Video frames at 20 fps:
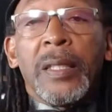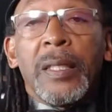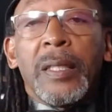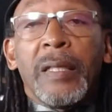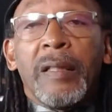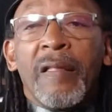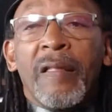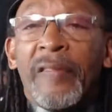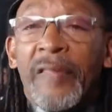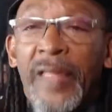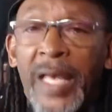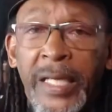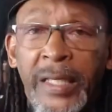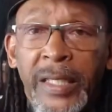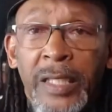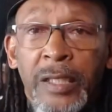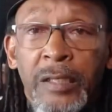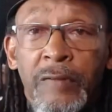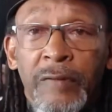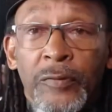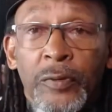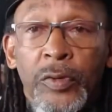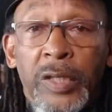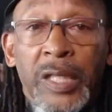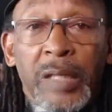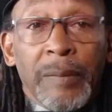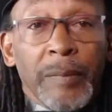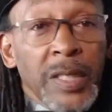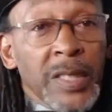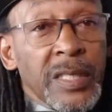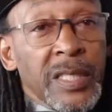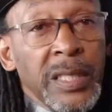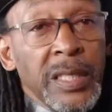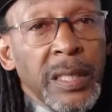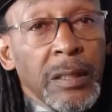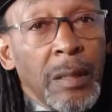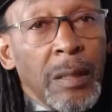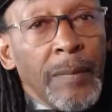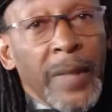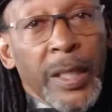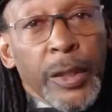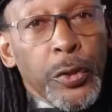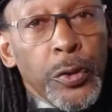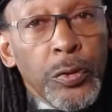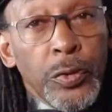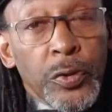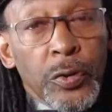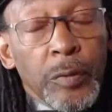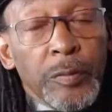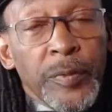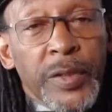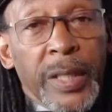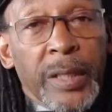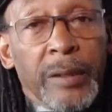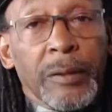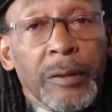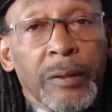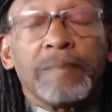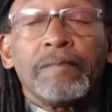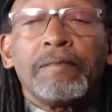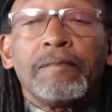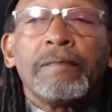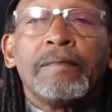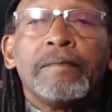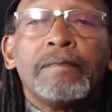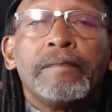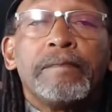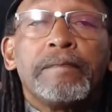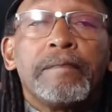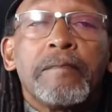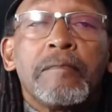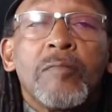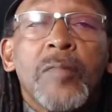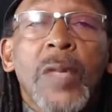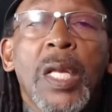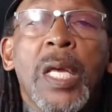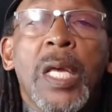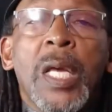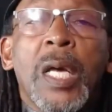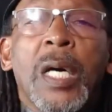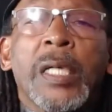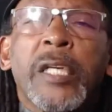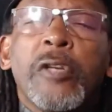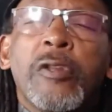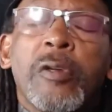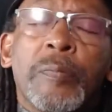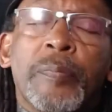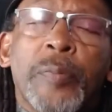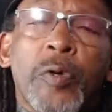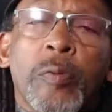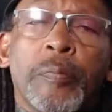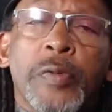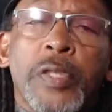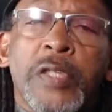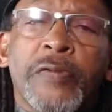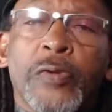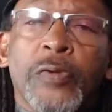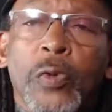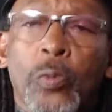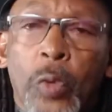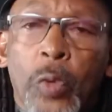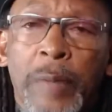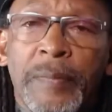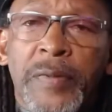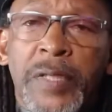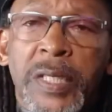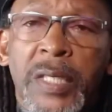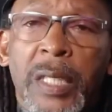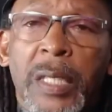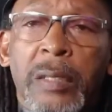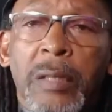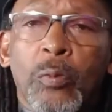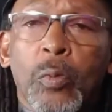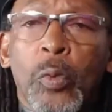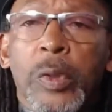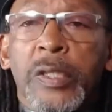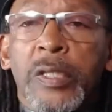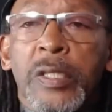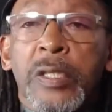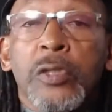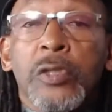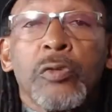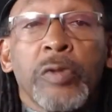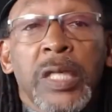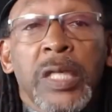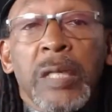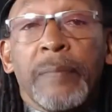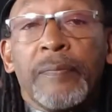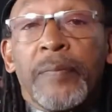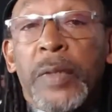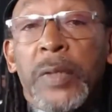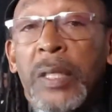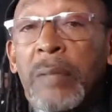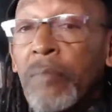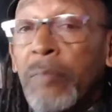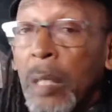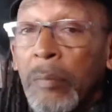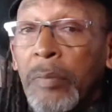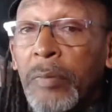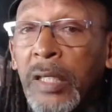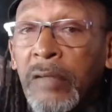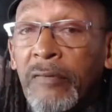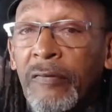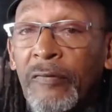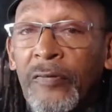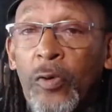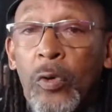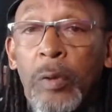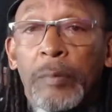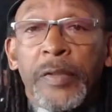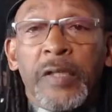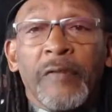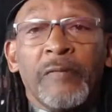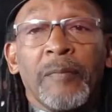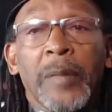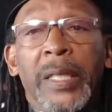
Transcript: That interview can be seen on my YouTube channel. Another purpose for the website was to keep the public informed of my